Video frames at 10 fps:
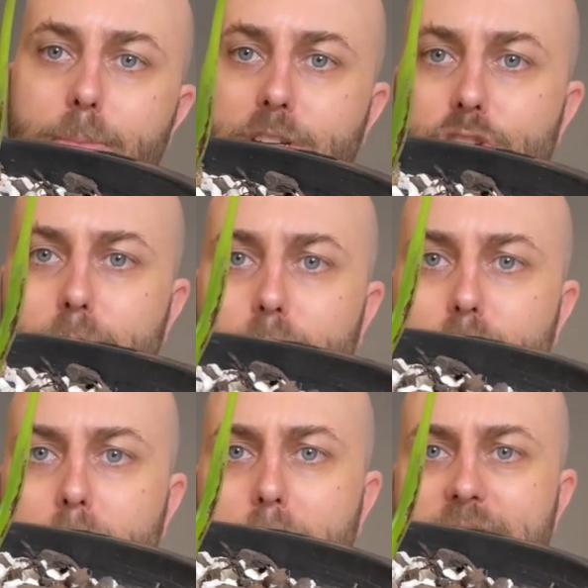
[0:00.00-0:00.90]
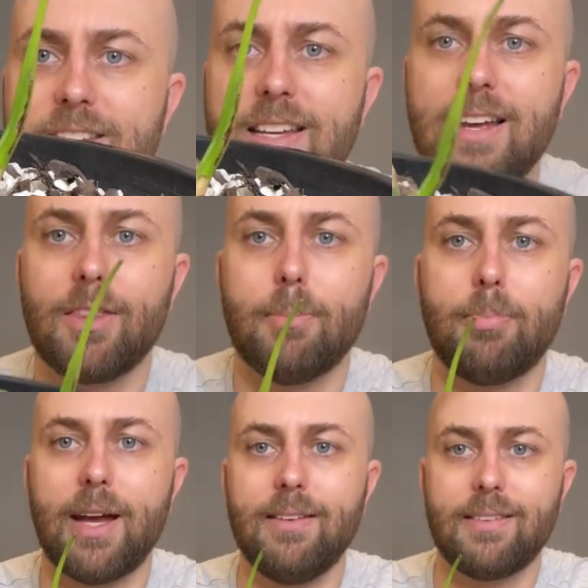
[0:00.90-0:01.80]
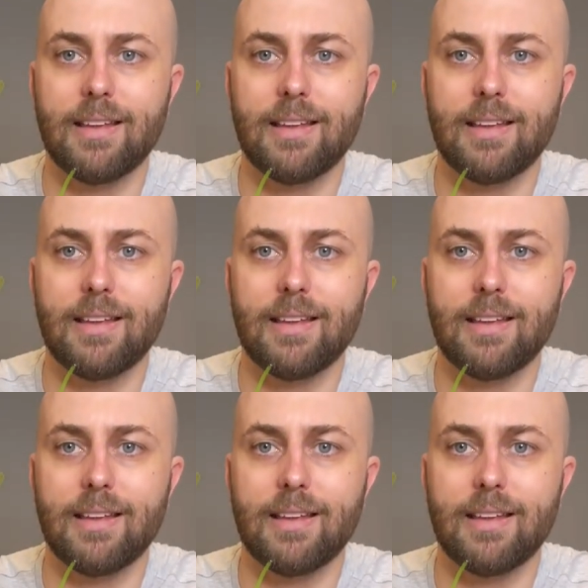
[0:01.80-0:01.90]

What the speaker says: because you can probably see down the base